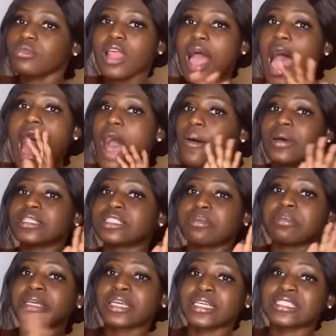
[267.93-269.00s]
I wasn't
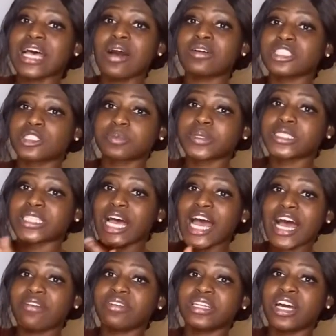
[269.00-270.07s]
because I was pissed. I
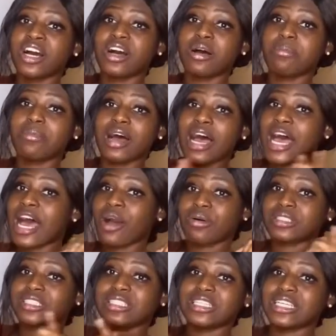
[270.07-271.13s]
haven't I
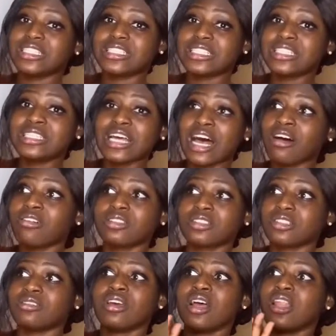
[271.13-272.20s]
wasn't eating, I
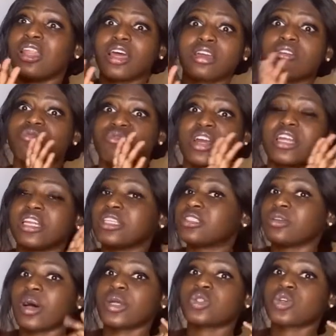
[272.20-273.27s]
wasn't like ready. So
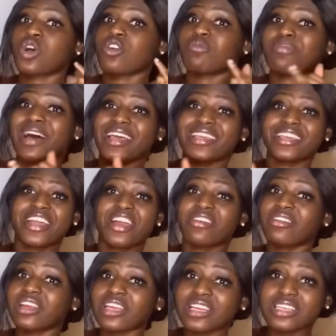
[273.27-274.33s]
I took off my
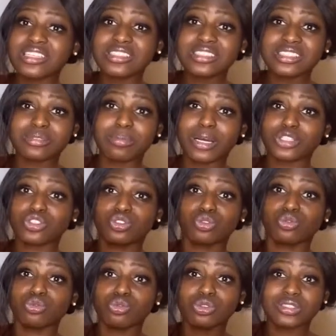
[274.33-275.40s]
earrings, my
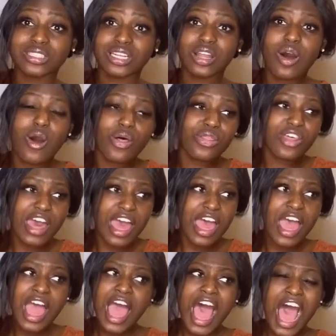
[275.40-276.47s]
shoes and all of
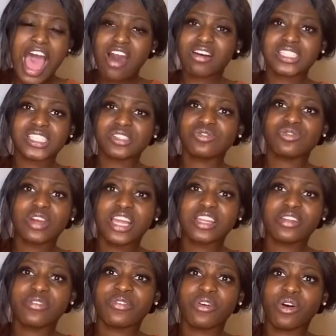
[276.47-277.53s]
that. I wasn't
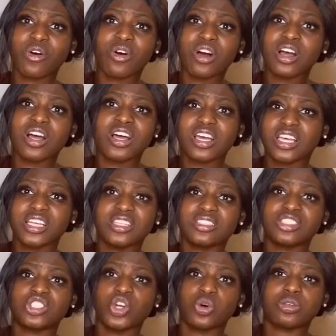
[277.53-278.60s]
ready for his
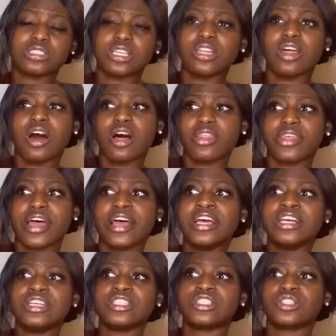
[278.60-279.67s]
jokes and all that.
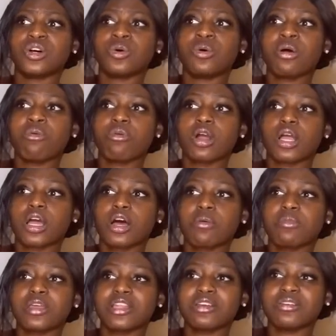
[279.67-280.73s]
So when we we're
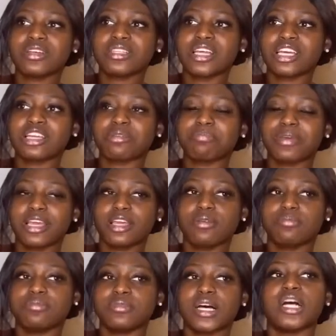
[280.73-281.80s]
coming, he was like,
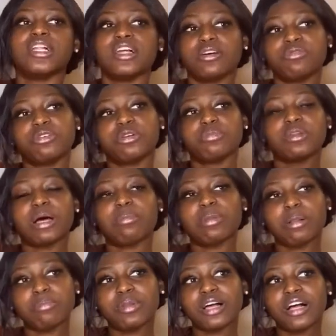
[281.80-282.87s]
babe, I love you, blah, blah,
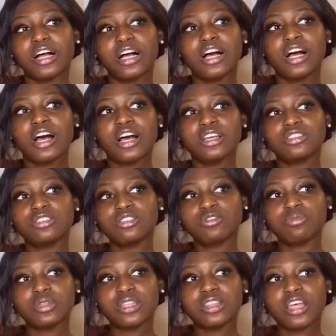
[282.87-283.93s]
blah. You've
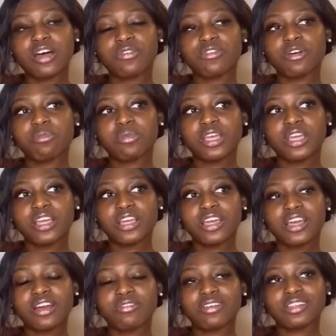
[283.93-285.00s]
been there for me,
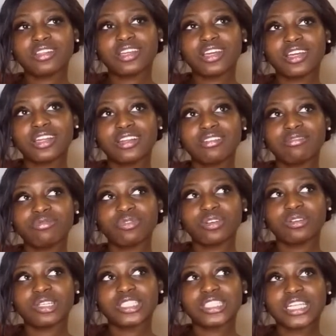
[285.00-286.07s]
everything from
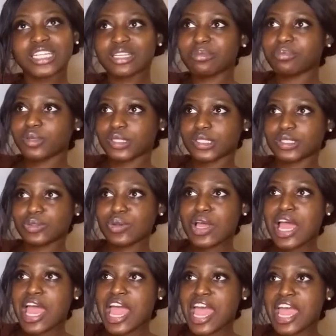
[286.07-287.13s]
the start and bottom.
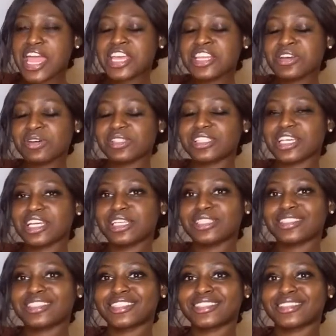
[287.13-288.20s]
And he was
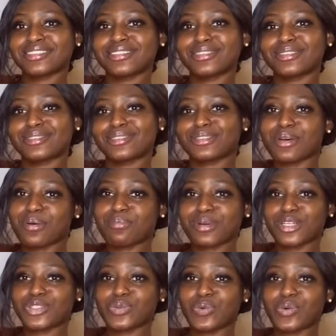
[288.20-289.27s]
saying so
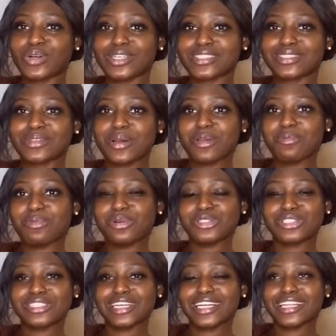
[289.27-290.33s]
much words so
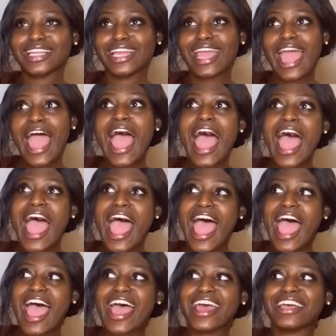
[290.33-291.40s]
emotionally
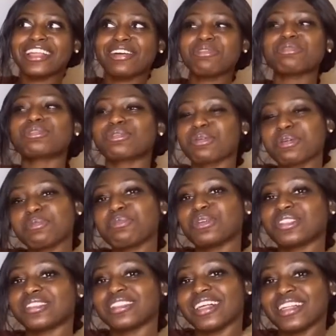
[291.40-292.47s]
and it was so
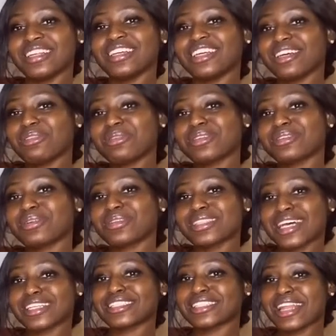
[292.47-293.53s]
emotional like it was so
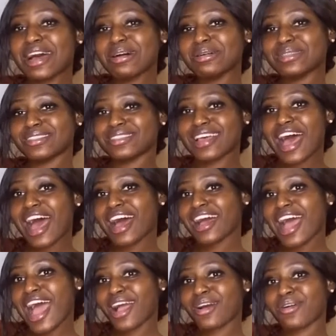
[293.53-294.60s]
touching i was i
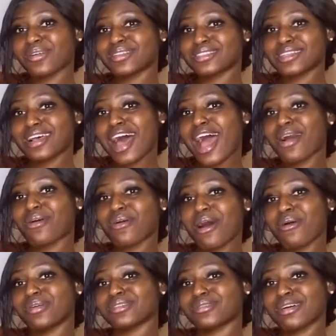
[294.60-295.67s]
i caught i, I
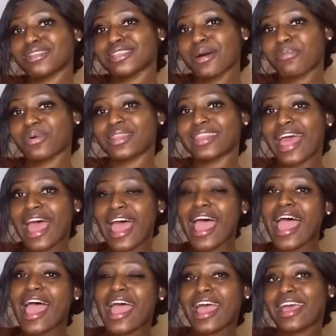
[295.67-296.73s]
was caught up with that
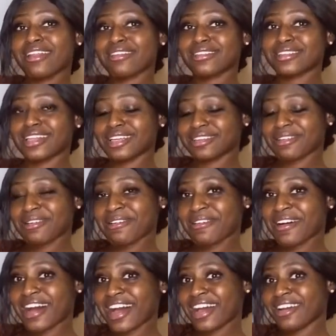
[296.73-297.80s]
and i was like oh
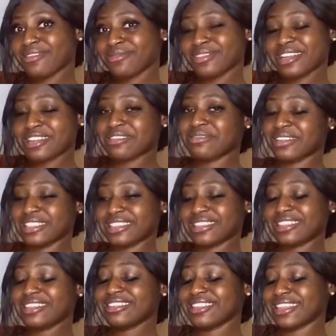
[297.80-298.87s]
i and it was
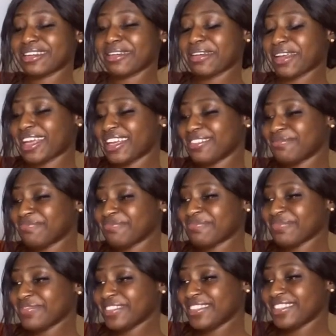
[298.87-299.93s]
i was like okay
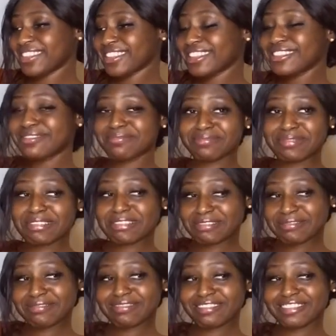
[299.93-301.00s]

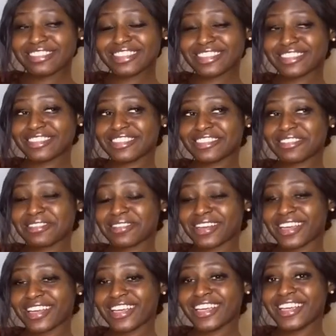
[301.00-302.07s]
oh,
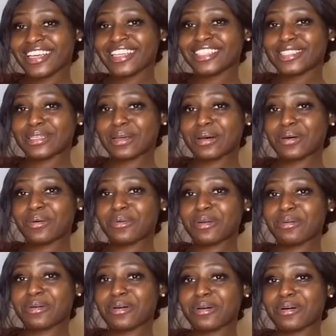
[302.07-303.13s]
okay so when
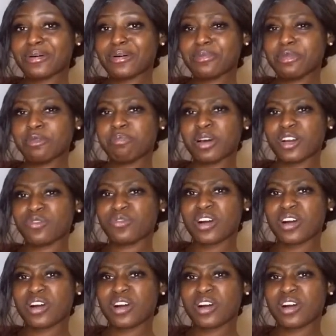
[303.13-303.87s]
we go home you pack far